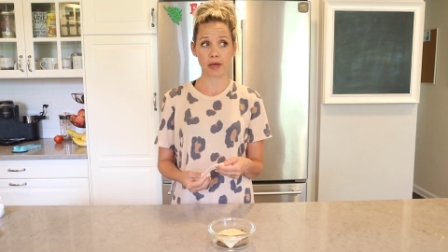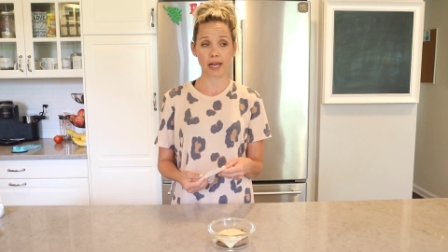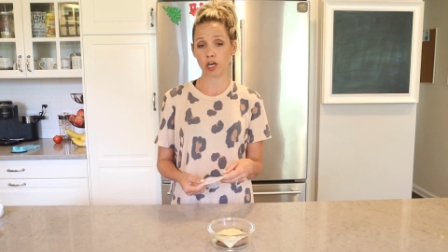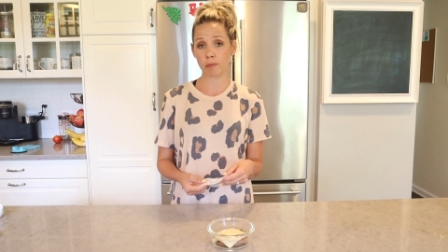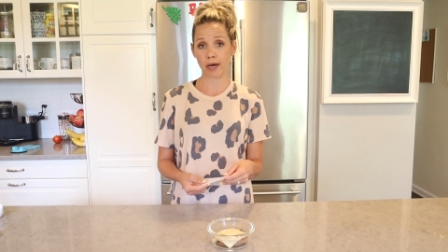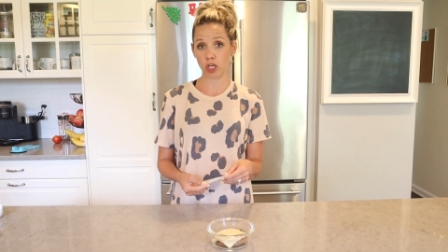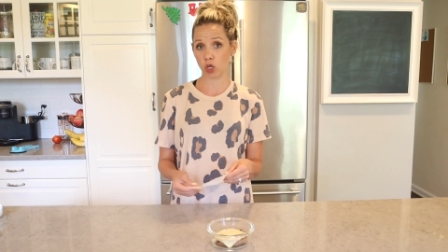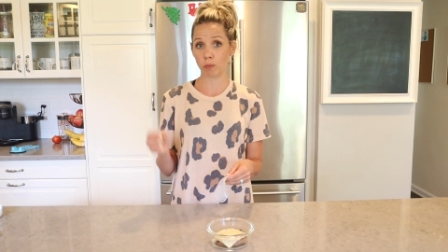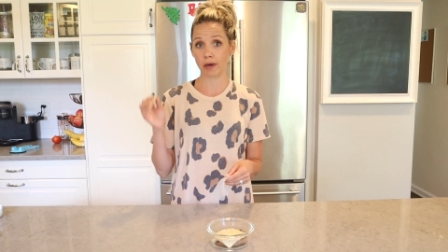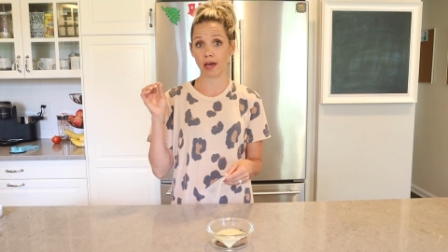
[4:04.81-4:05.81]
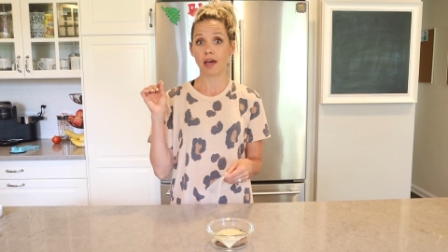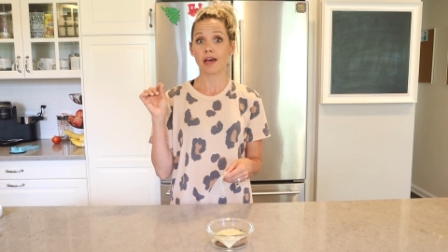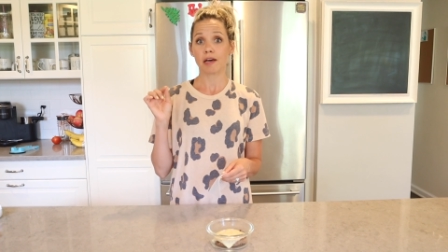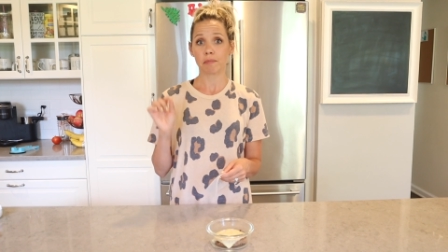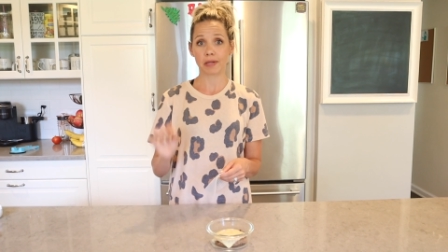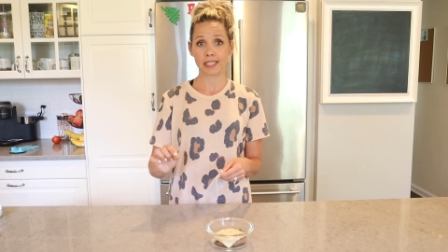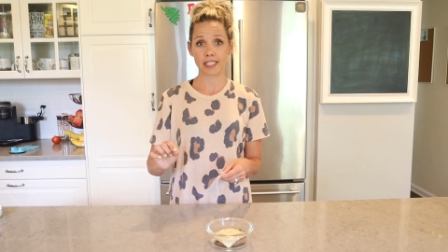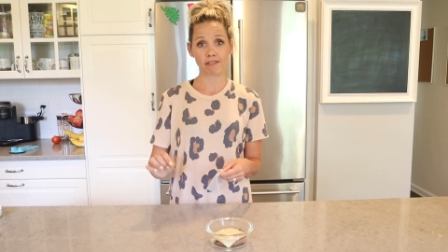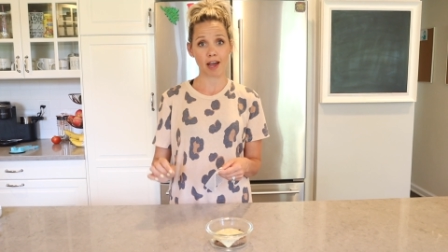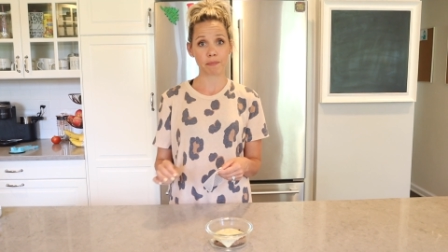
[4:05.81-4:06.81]
And I don't know about you, but
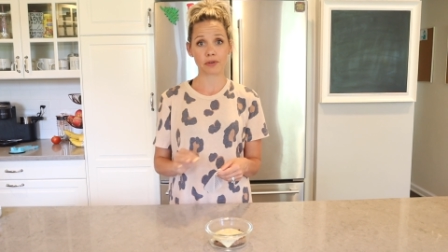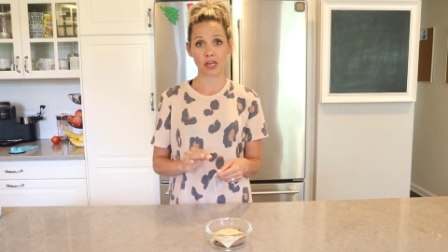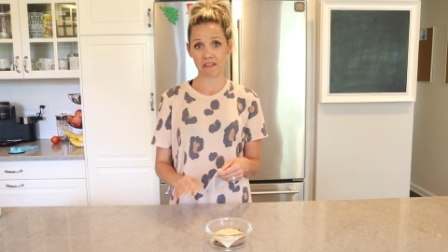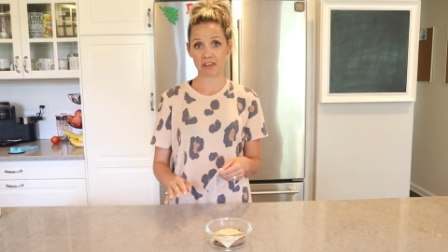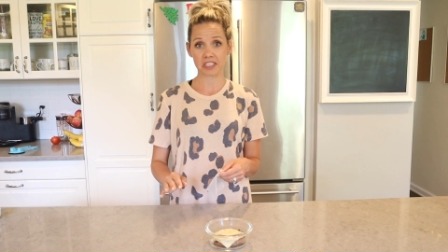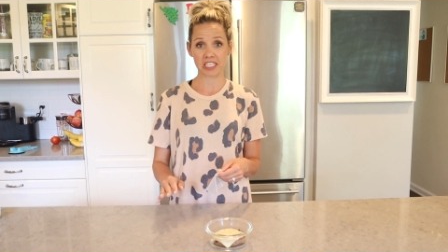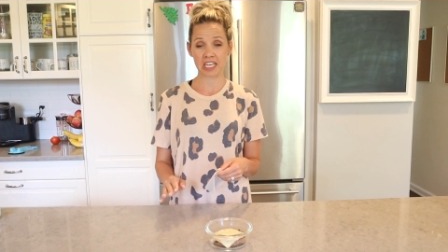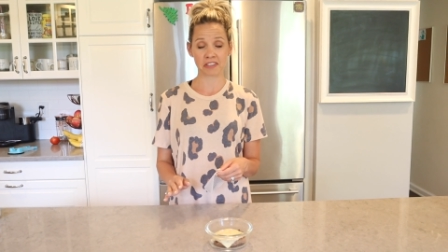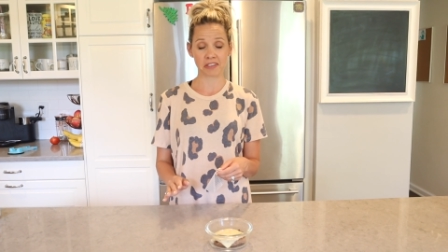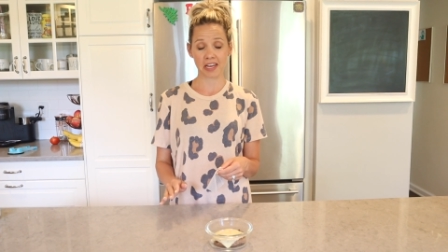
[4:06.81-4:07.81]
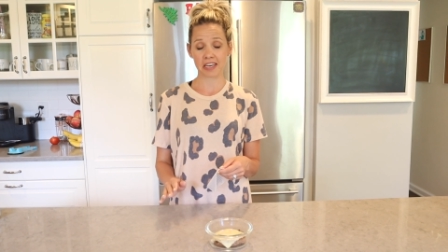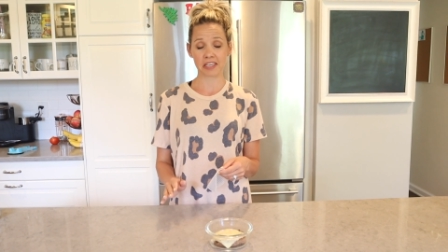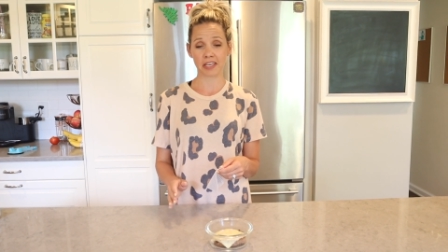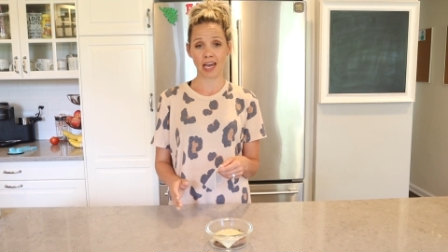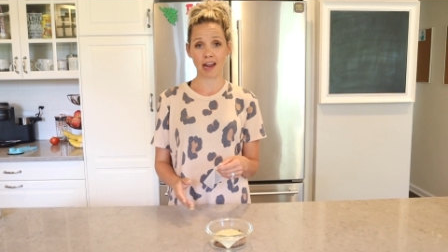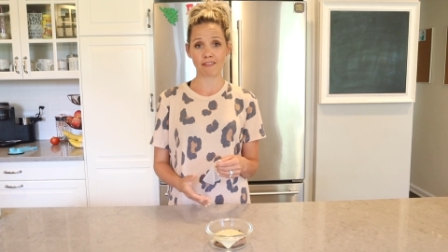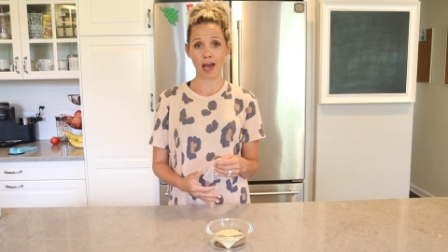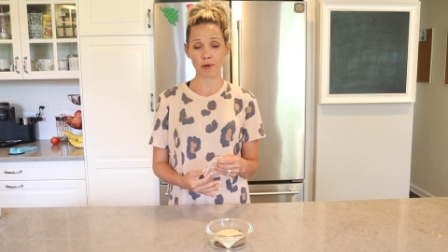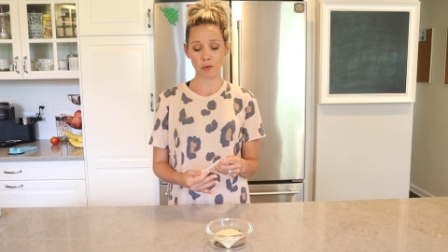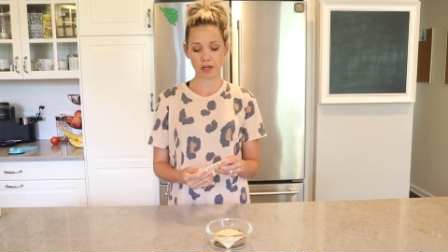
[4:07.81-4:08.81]
plastic wrap never stays on anything I
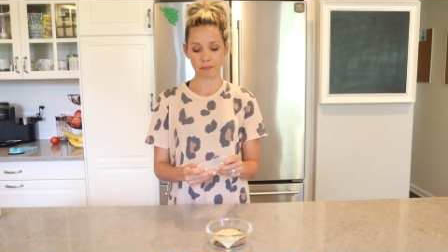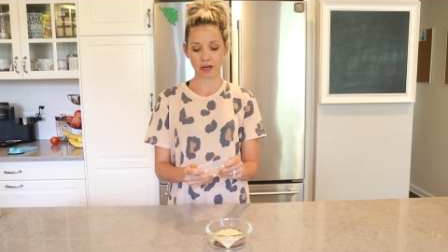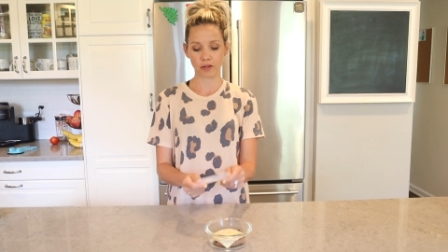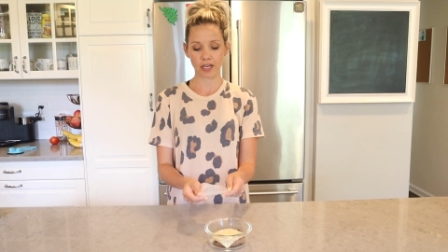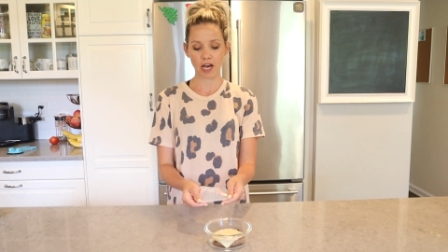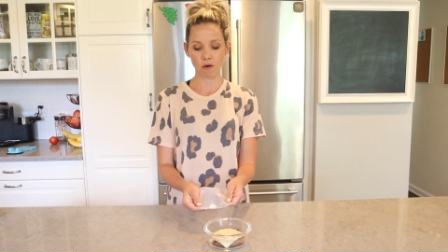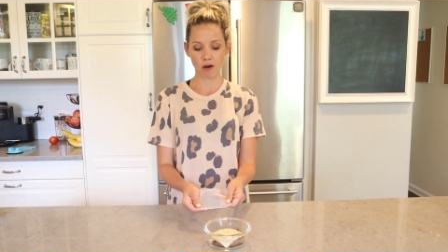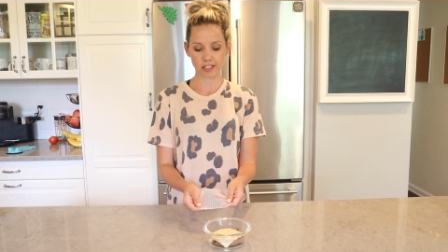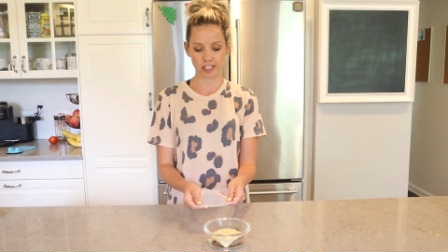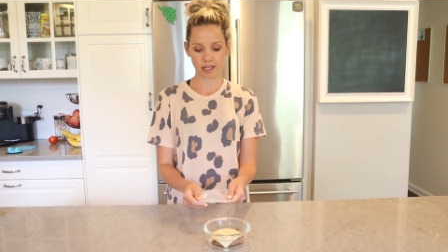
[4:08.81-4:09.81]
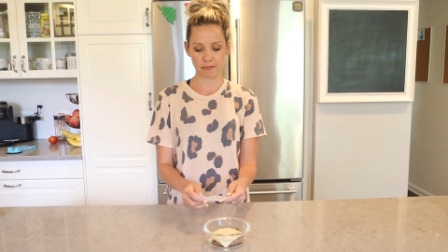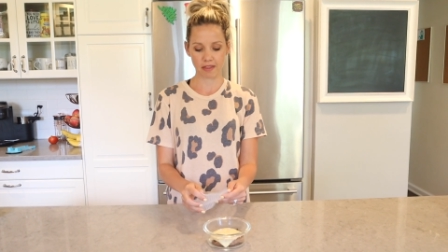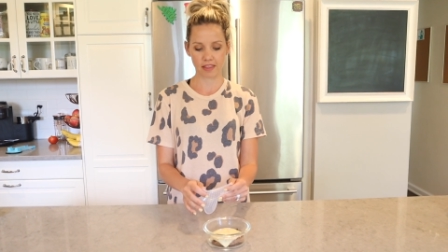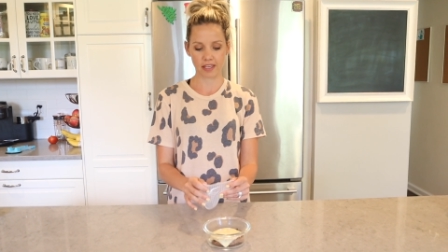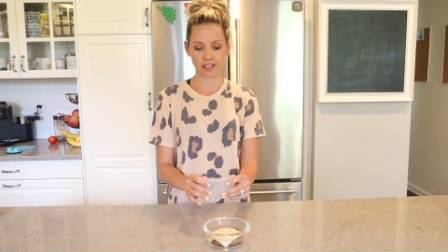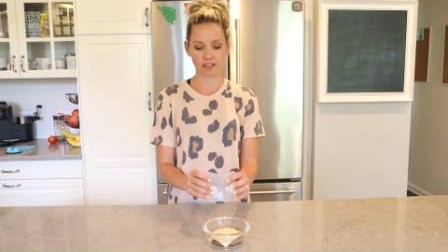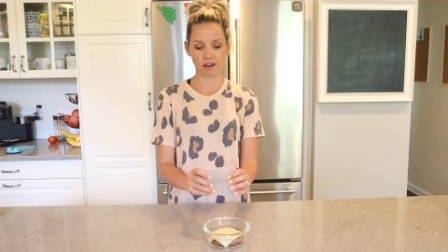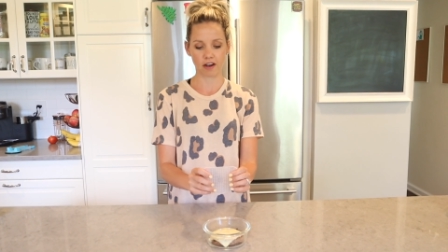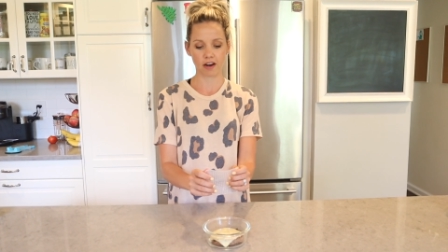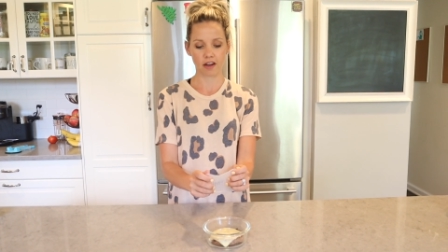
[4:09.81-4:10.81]
wrap it with, but look how awesome these
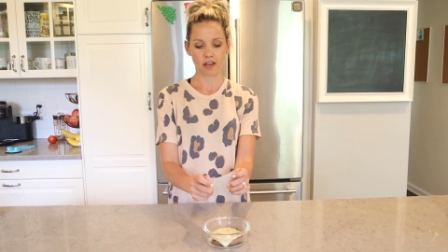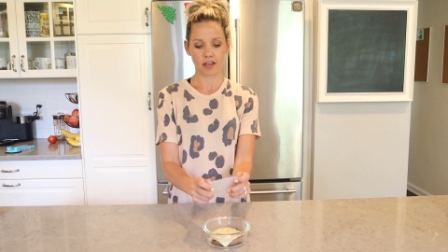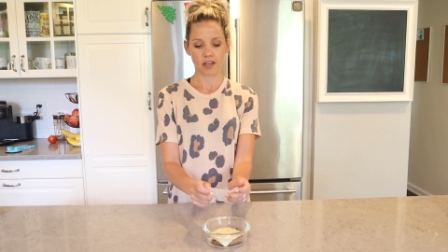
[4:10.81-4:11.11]
are.